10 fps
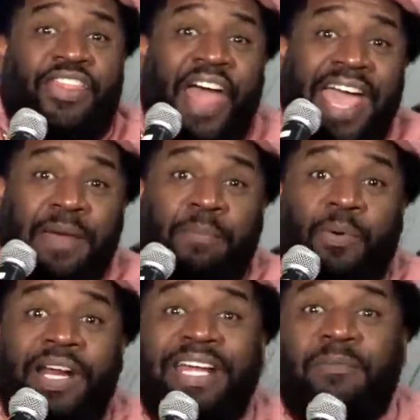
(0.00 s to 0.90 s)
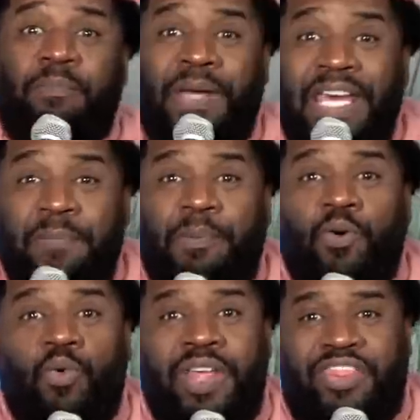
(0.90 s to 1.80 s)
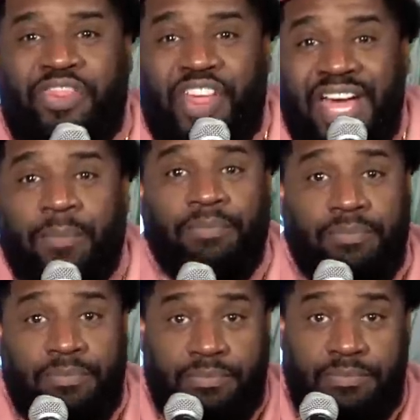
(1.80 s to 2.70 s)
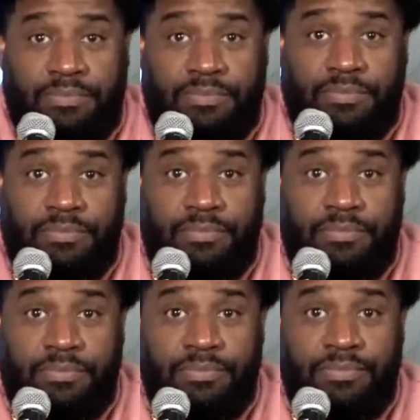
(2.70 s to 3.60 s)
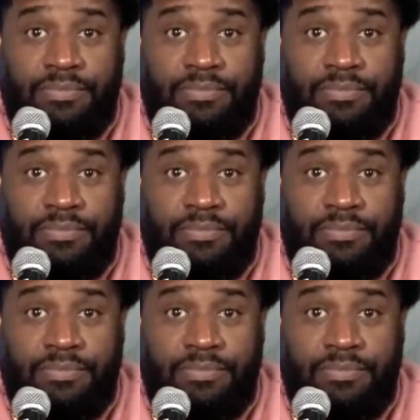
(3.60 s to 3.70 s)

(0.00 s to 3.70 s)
they bring people with them. Mm.